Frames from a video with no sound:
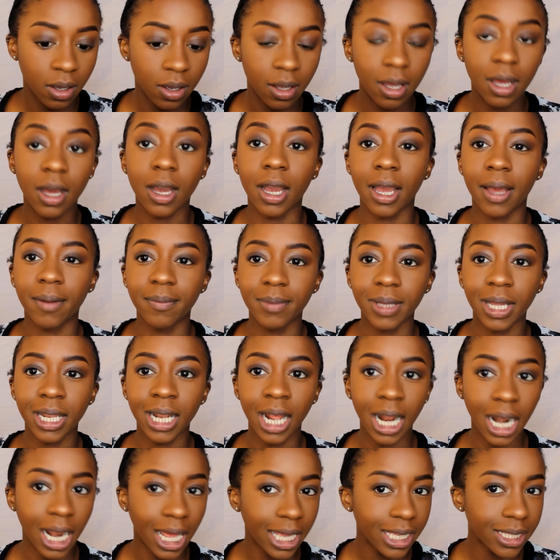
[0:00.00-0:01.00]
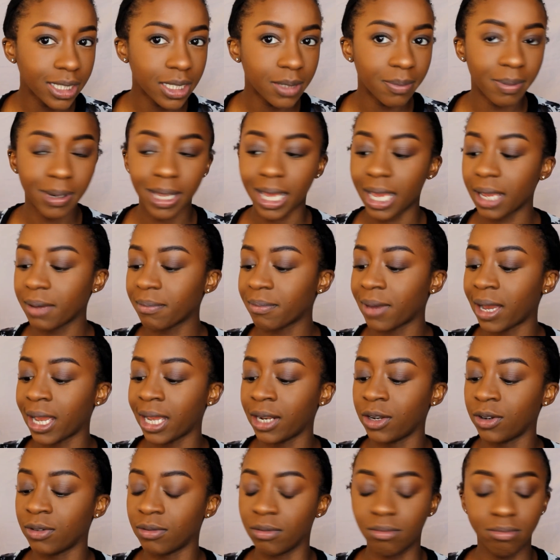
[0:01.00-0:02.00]
Okay, and I like applying my
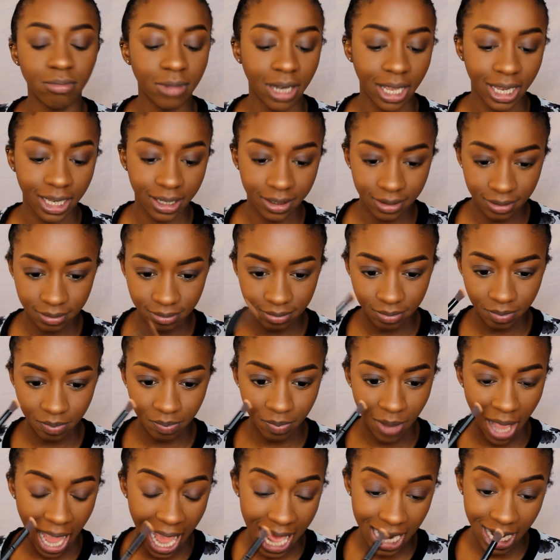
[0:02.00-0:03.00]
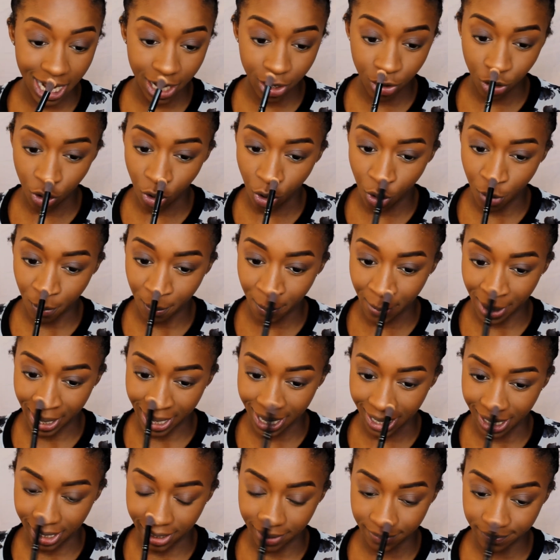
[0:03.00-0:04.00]
highlighter on
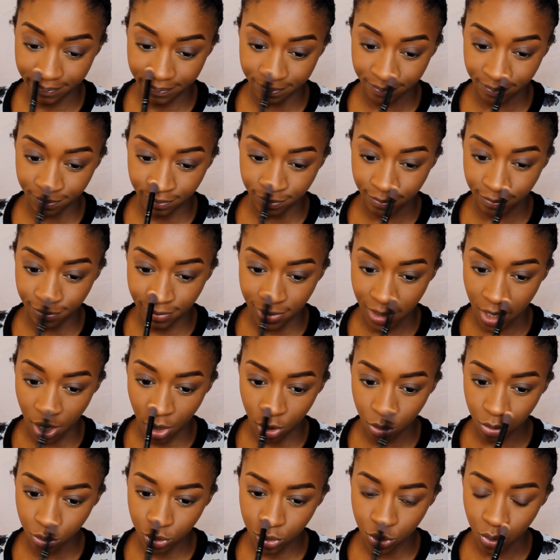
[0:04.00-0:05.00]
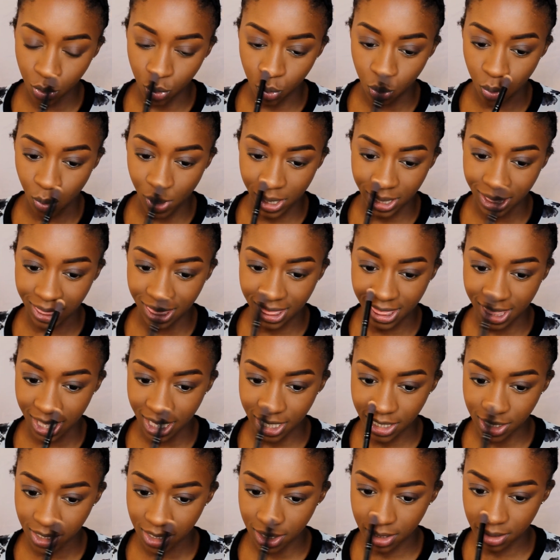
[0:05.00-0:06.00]
my nose with
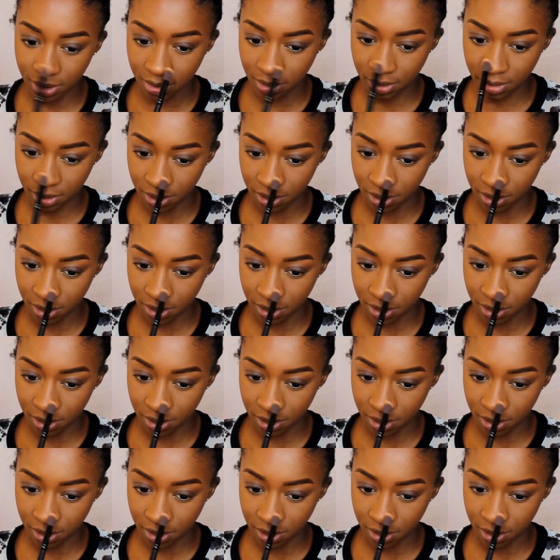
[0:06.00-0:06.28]
this